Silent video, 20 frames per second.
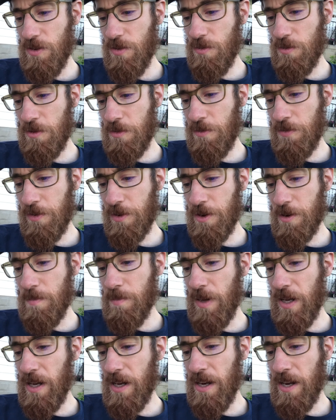nor for your
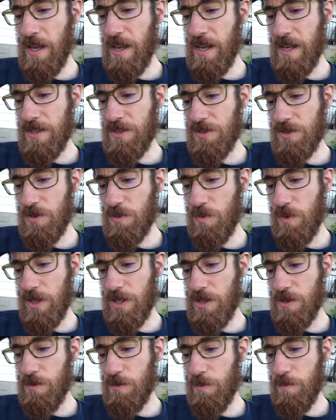body as to what
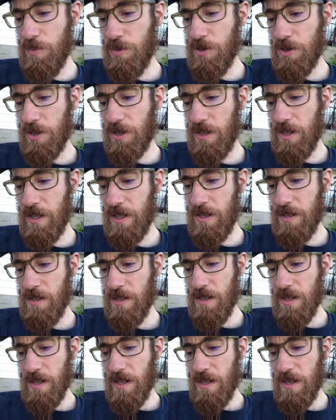you will put on.